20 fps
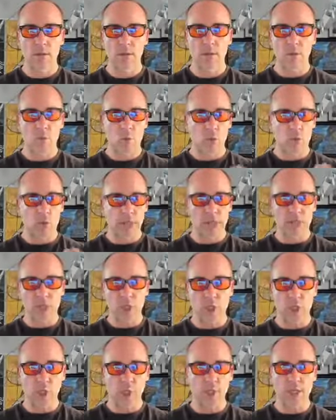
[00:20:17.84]

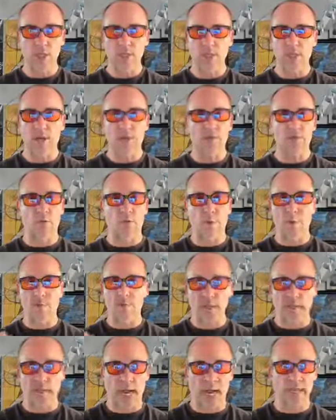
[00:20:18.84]
Religion is another form of
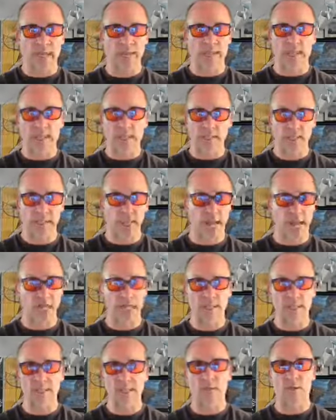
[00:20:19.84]
science, and
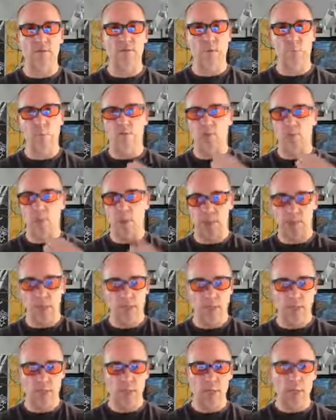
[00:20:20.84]
science is another form of
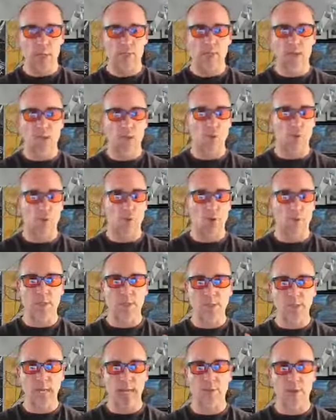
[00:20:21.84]
religion. They can work
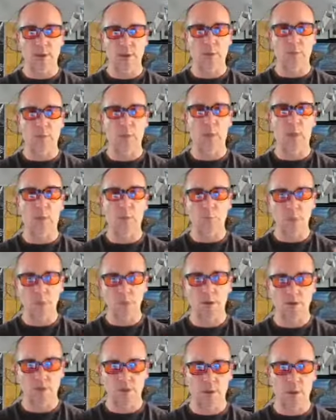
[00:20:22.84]
together so
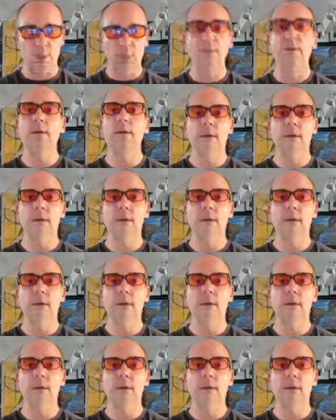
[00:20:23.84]
beautifully